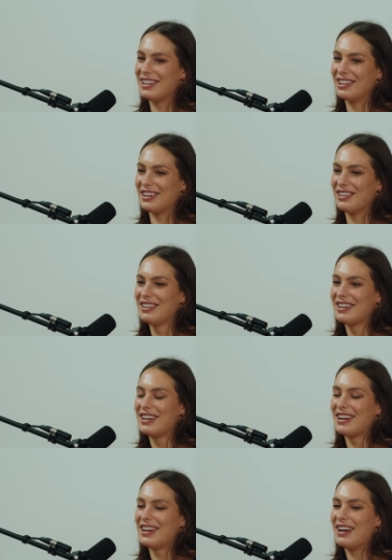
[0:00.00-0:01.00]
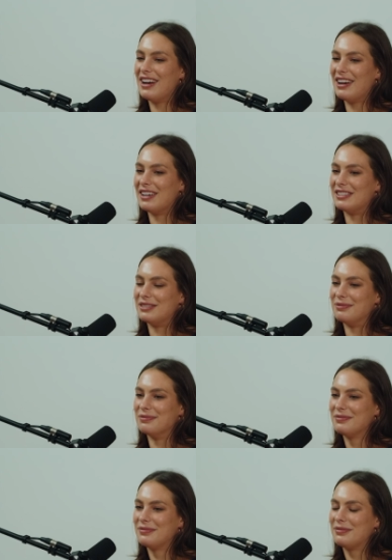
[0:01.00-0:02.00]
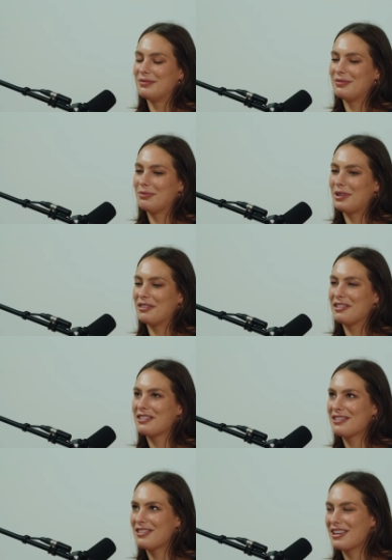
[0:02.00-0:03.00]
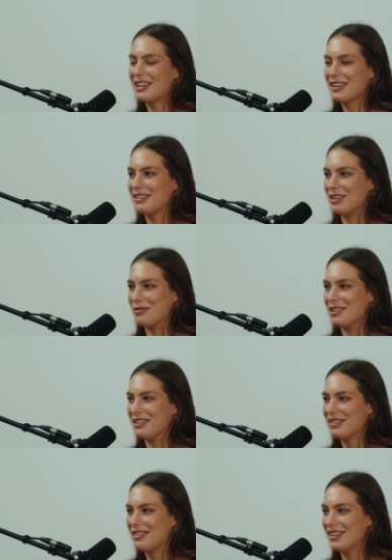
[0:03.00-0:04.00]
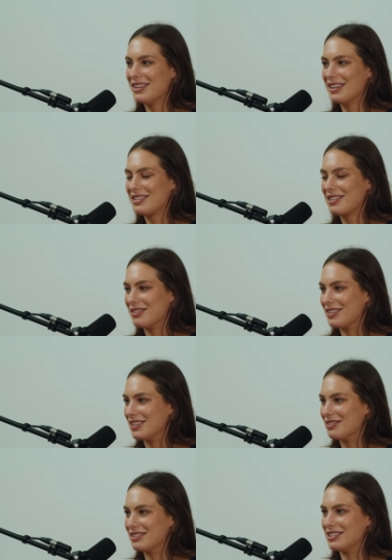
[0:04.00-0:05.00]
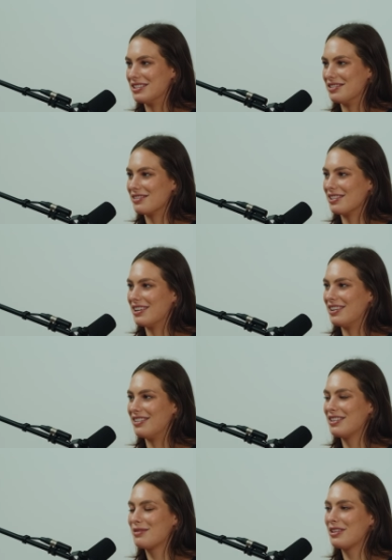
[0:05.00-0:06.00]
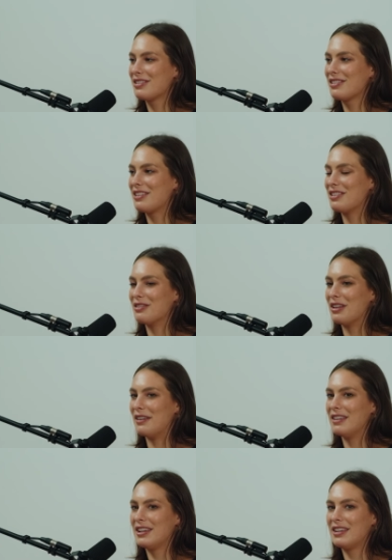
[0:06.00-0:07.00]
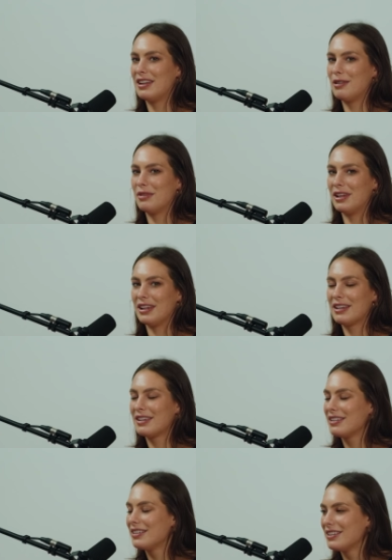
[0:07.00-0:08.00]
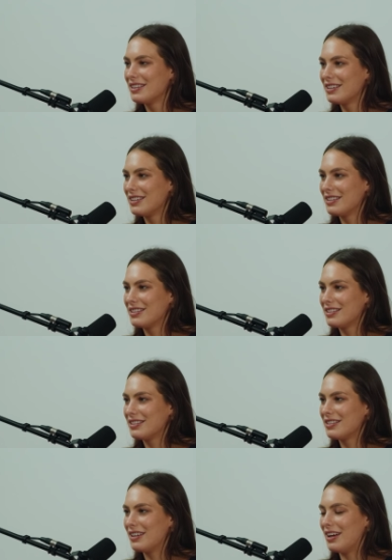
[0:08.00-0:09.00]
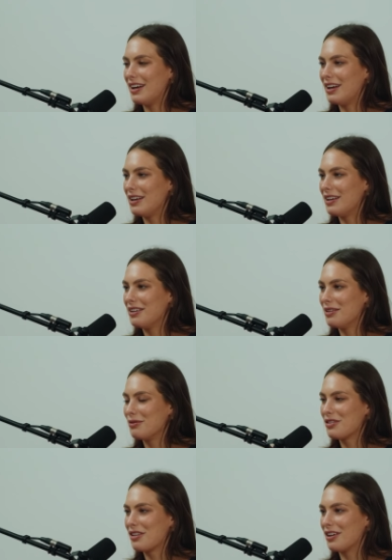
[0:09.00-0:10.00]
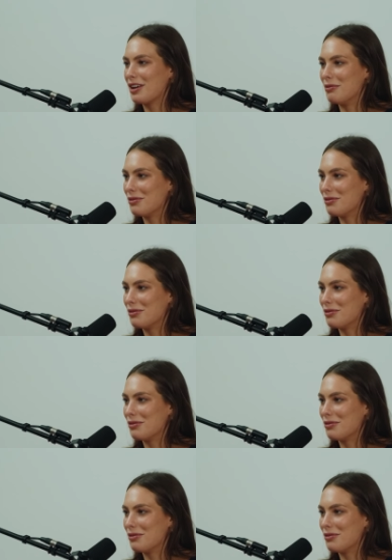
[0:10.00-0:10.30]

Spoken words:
You know? But I've also just like accepted that that's the way the world is right now. And as much as I don't love it, I'm like, I am just going to come as